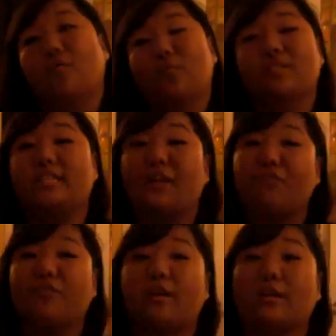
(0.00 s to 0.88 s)
will
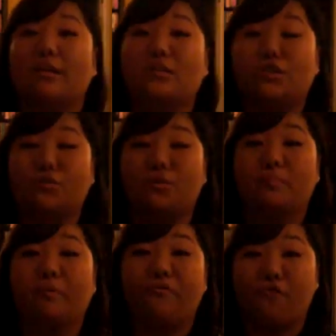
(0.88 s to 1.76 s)
definitely do it
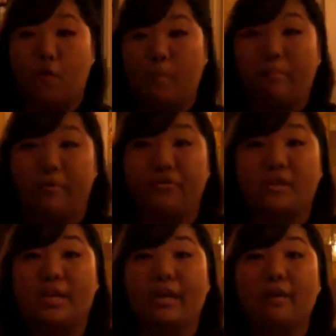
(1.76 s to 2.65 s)
before my
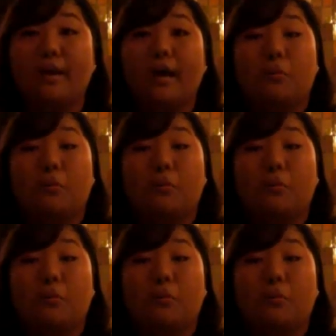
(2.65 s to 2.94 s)
birthday,